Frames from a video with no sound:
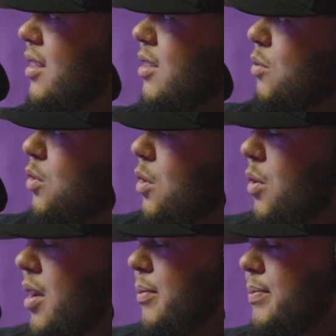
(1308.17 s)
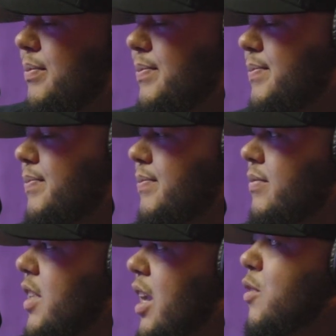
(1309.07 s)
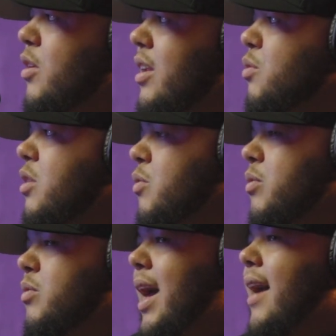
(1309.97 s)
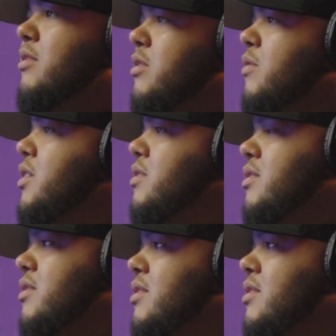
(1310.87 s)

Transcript: in some sort of way, mm. even though that's what's asked of us.